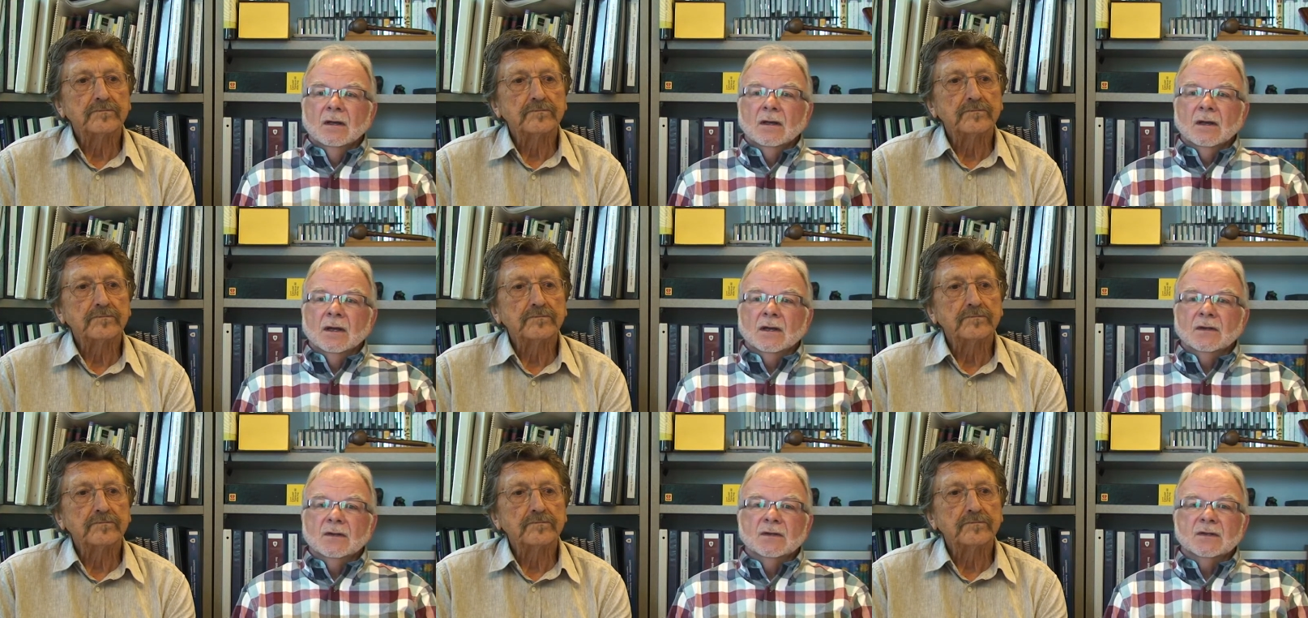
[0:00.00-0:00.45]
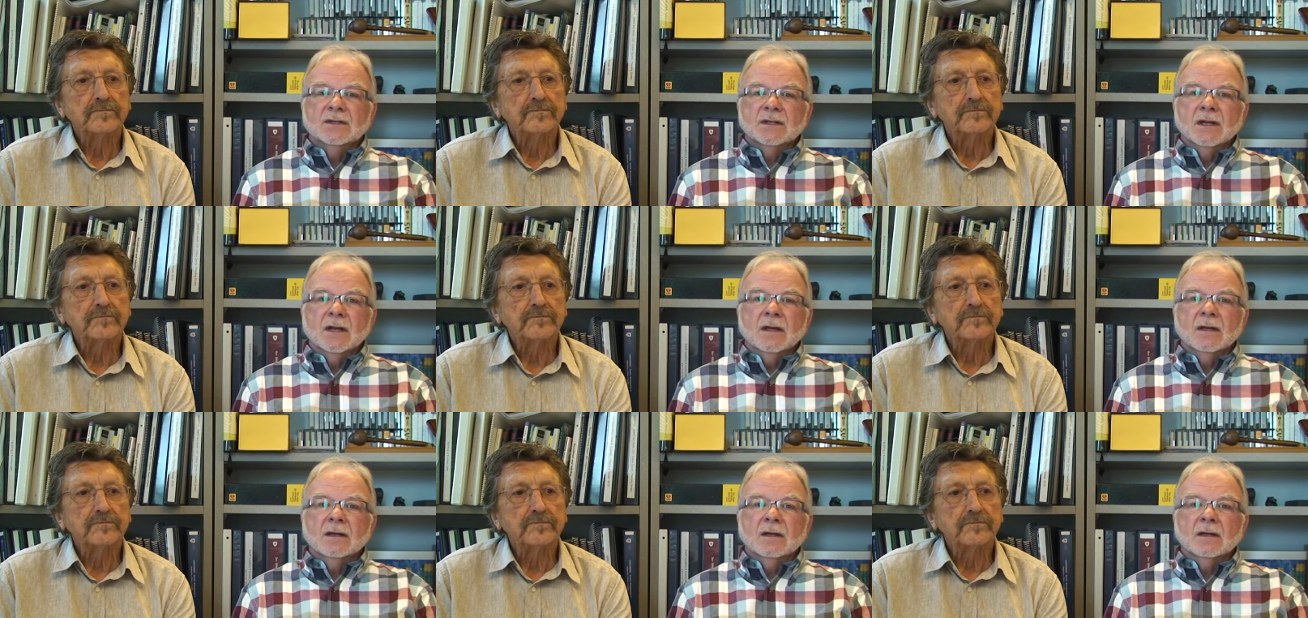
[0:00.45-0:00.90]

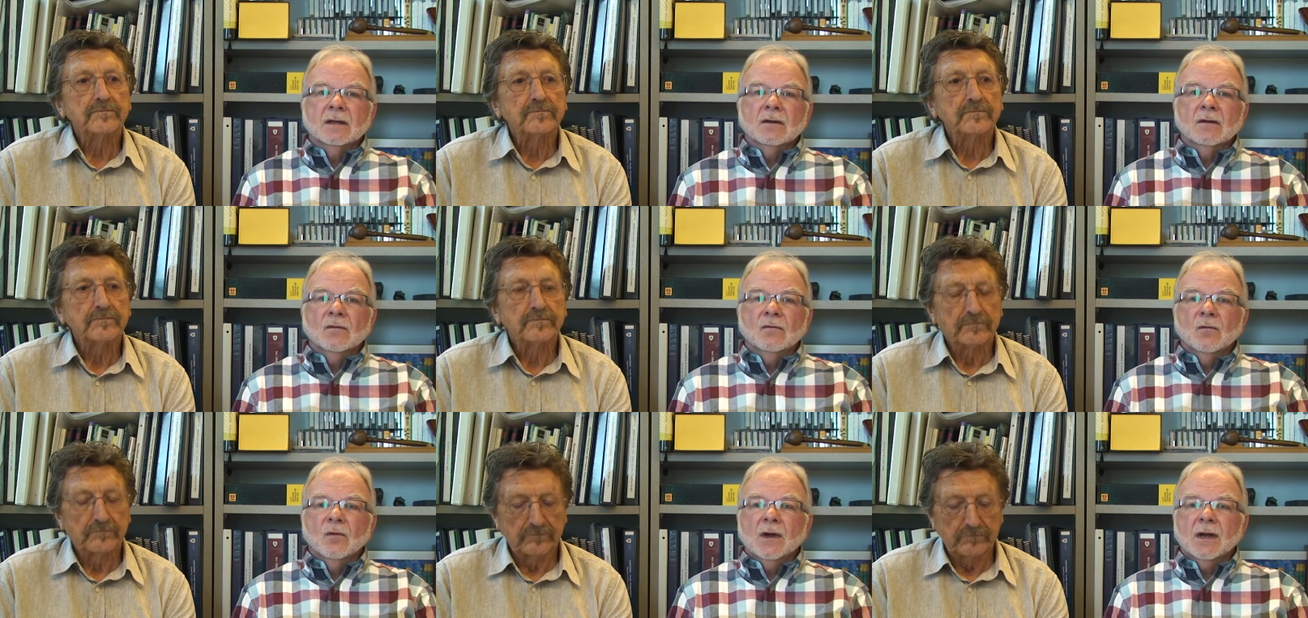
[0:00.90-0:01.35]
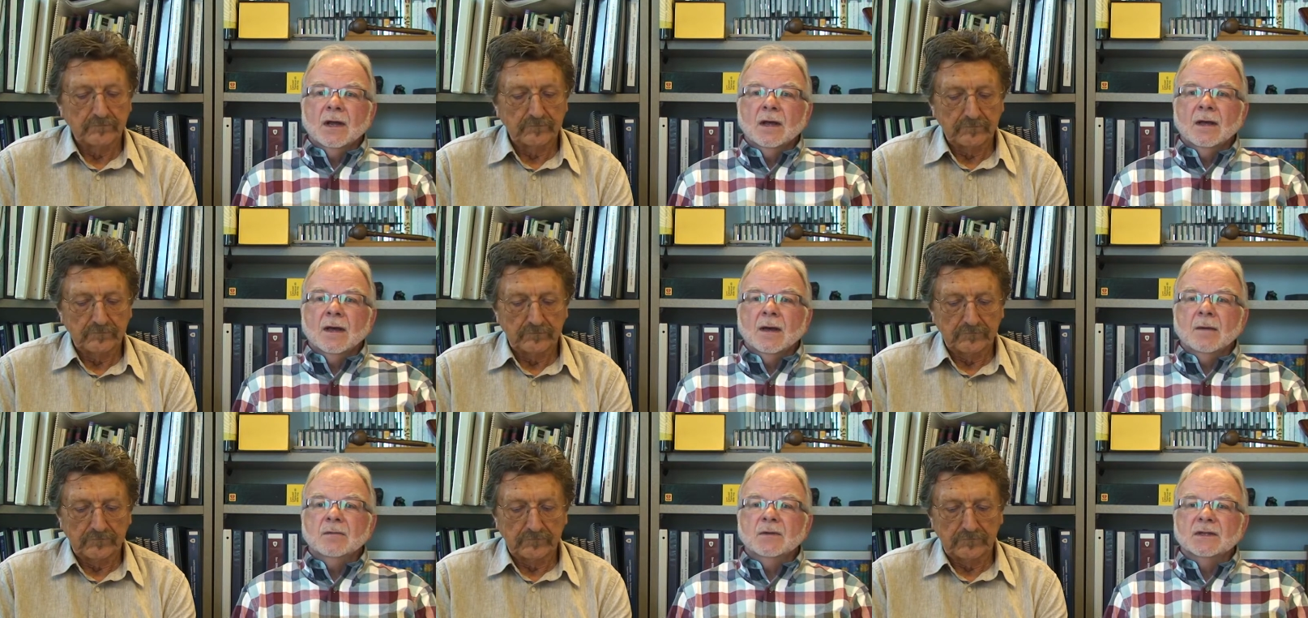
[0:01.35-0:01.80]
Speaker 1: understanding of what
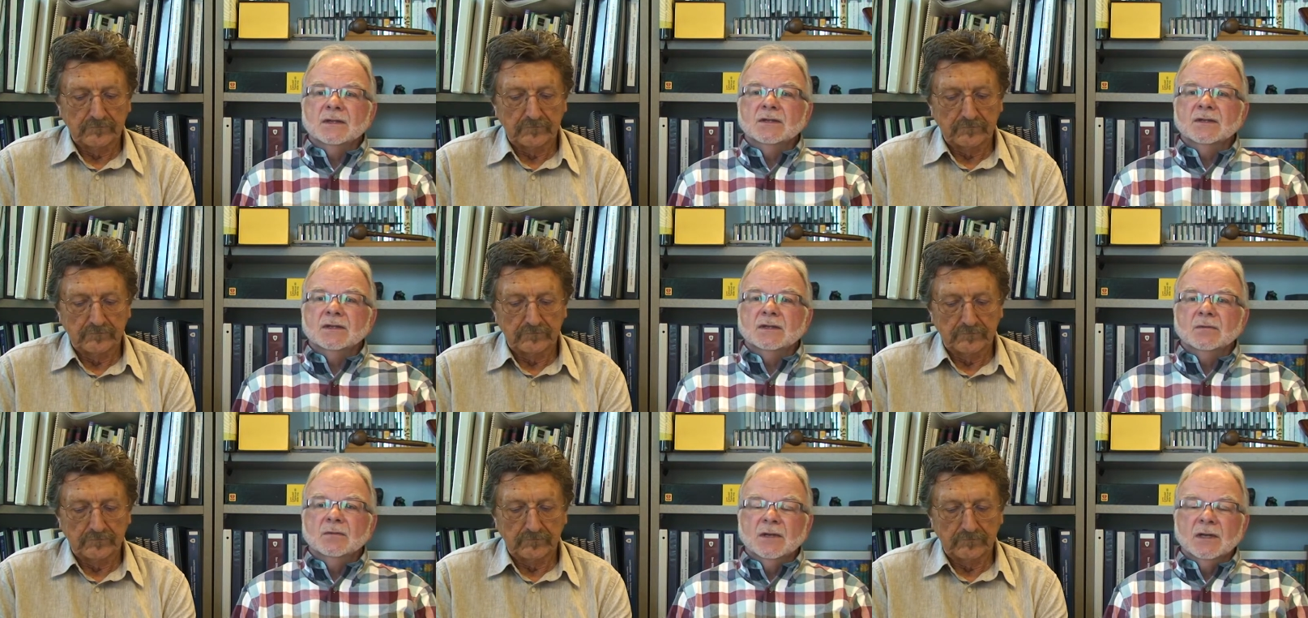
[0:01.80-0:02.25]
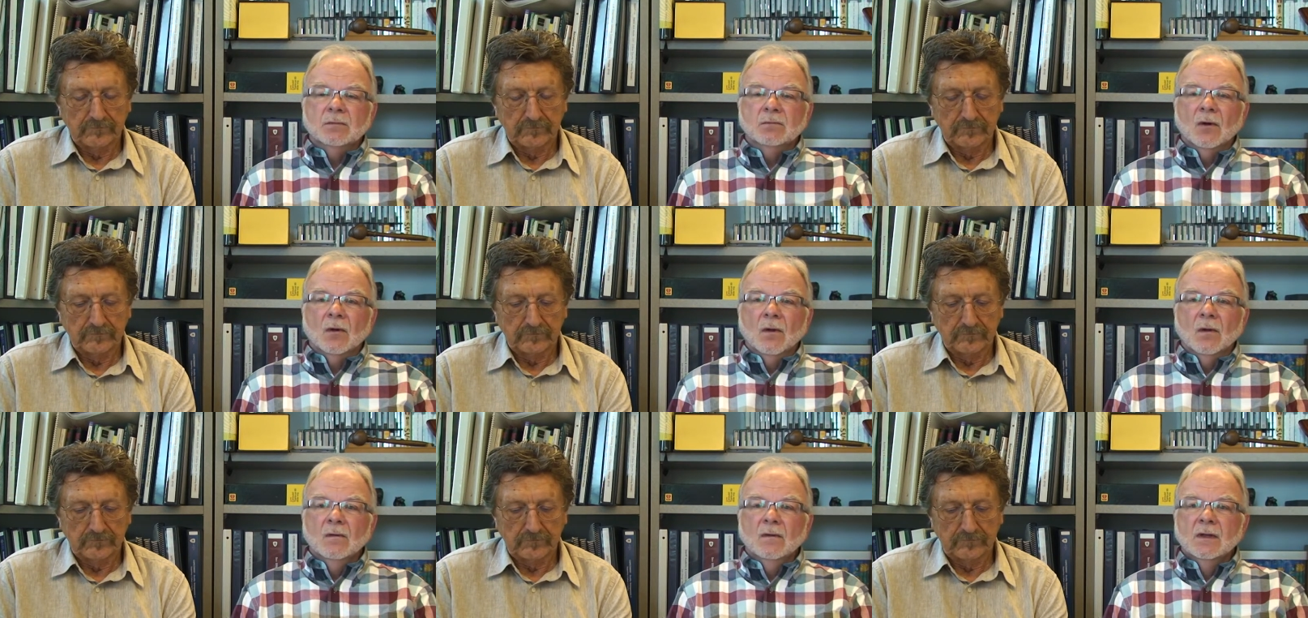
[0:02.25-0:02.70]
happens to
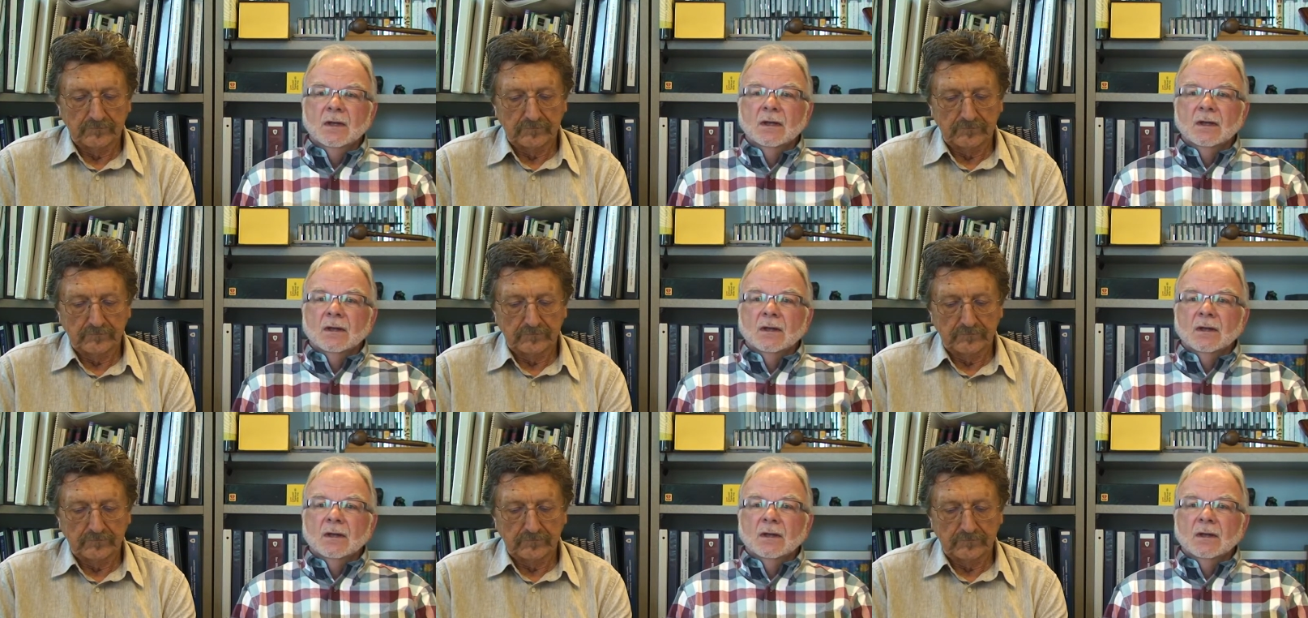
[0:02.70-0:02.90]
people